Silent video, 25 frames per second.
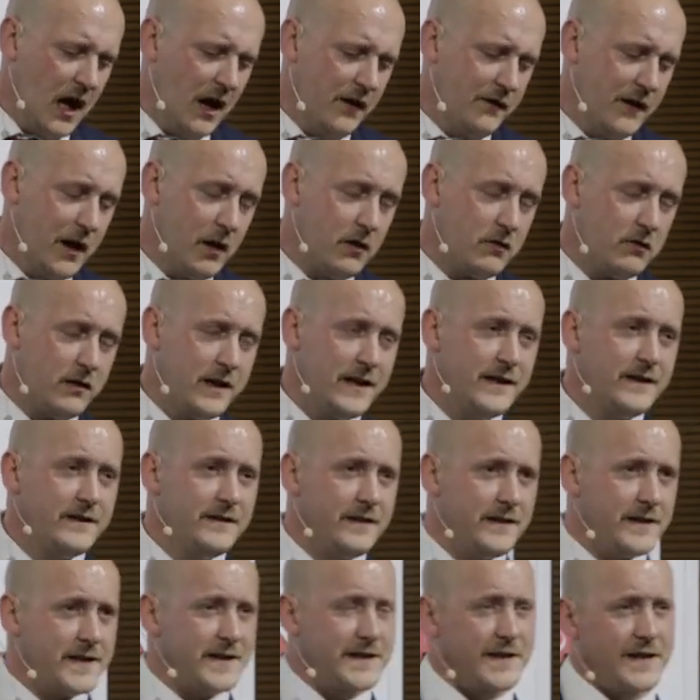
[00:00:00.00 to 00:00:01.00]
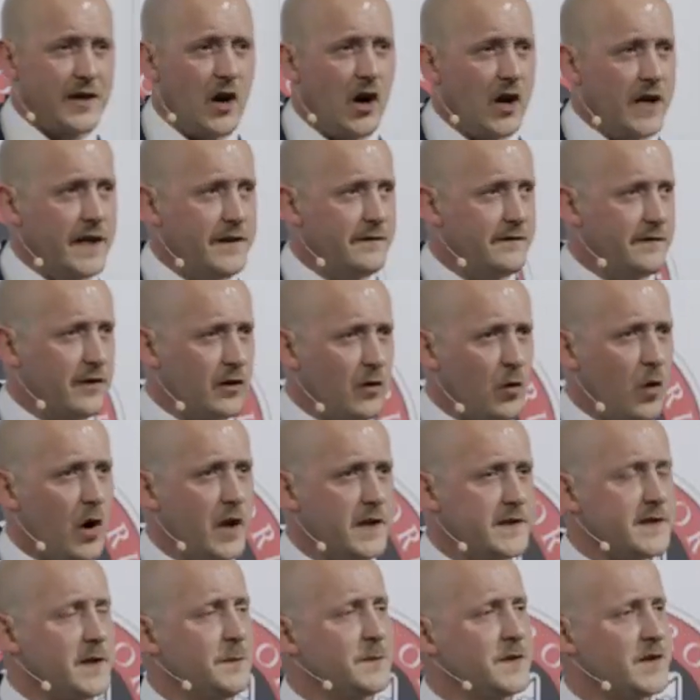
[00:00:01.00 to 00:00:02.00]
They were in the site for
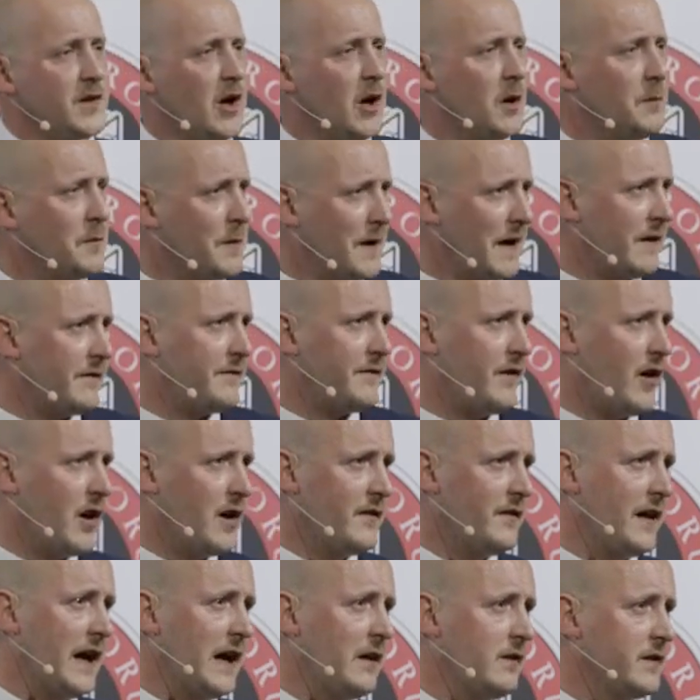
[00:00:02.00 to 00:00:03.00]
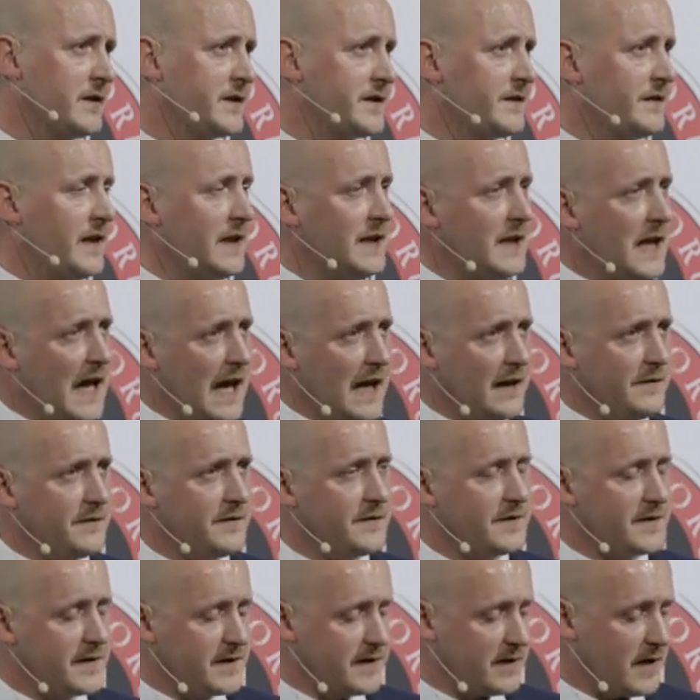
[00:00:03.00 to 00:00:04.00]
quite some time, about 5 hours, and they
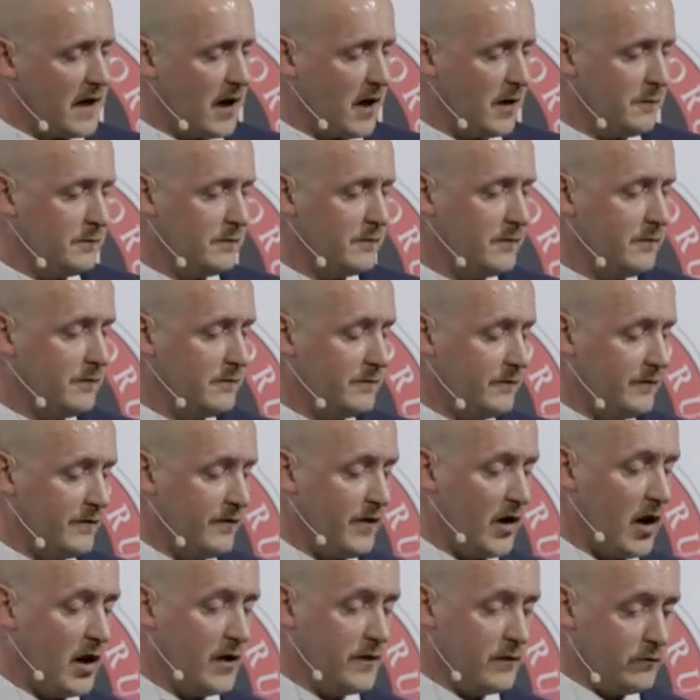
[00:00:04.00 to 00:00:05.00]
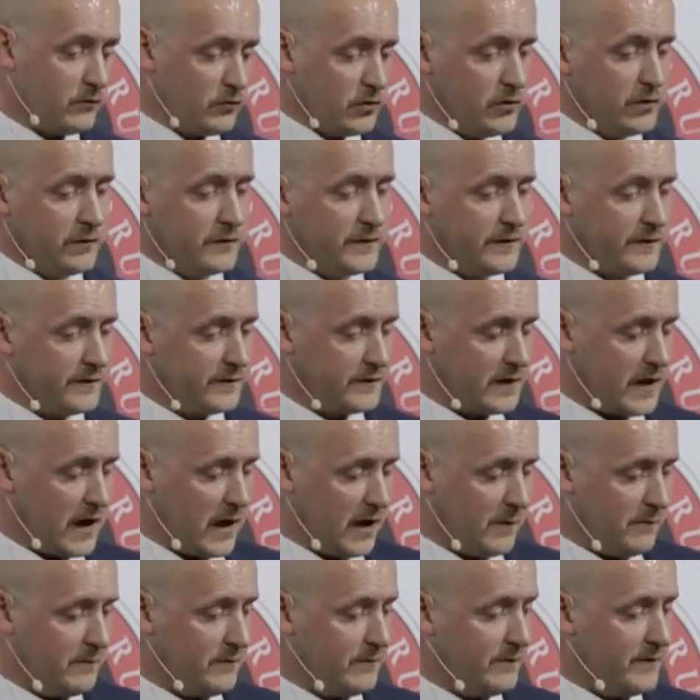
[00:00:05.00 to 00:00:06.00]
left via the roof.
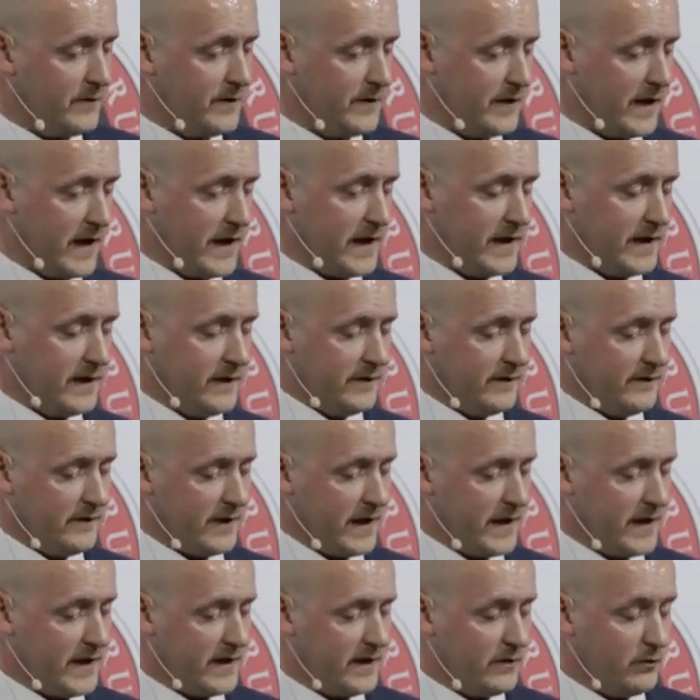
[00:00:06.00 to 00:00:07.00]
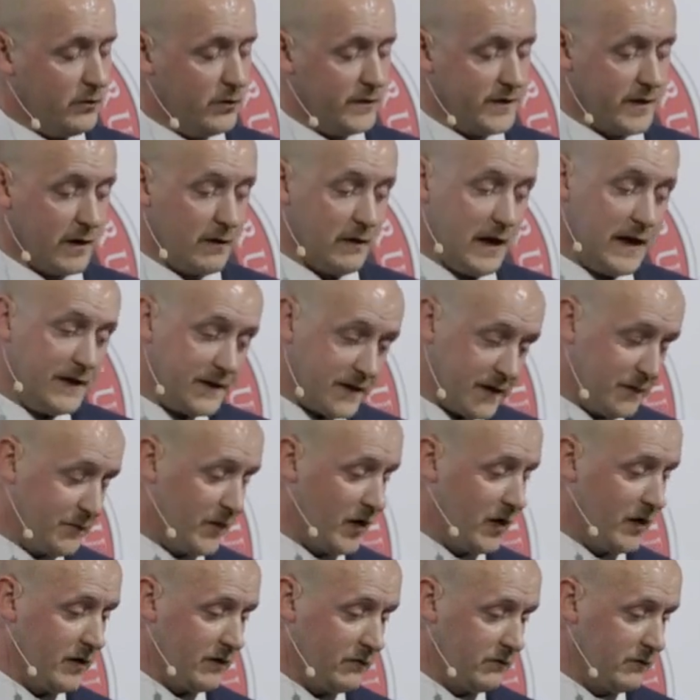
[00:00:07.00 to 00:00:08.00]
They also entered
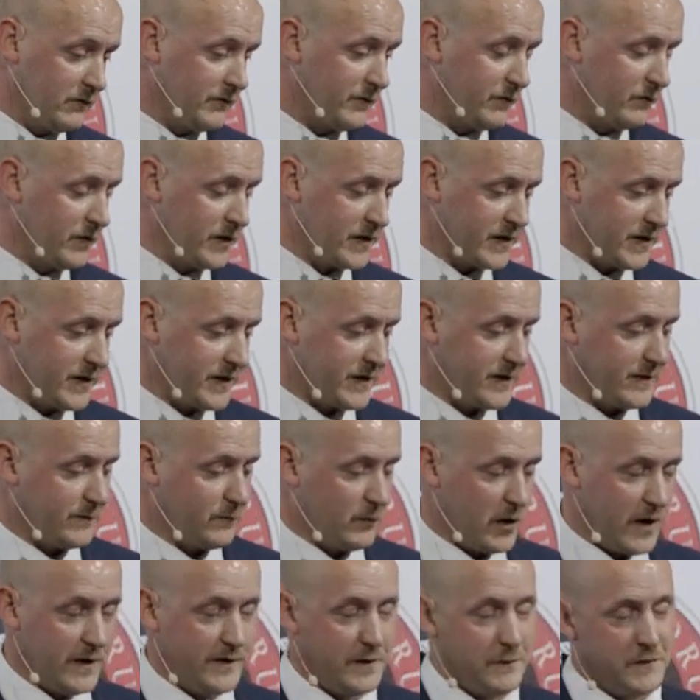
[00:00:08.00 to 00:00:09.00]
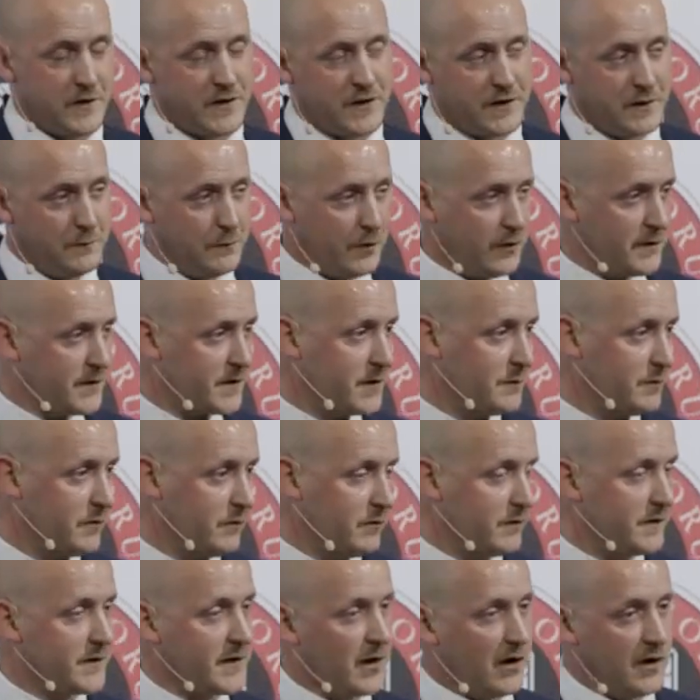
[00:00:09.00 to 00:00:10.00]
via the roof, which is where the Mission
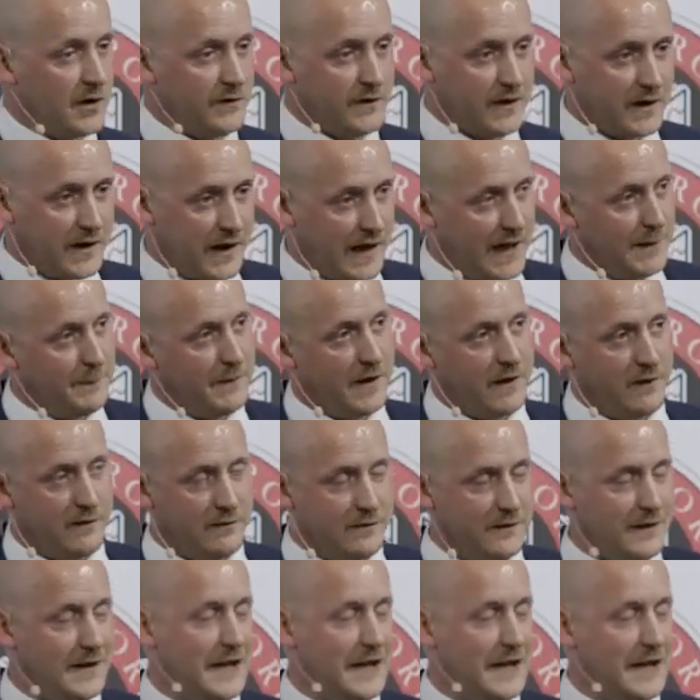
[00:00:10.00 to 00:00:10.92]
Impossible side of it came out.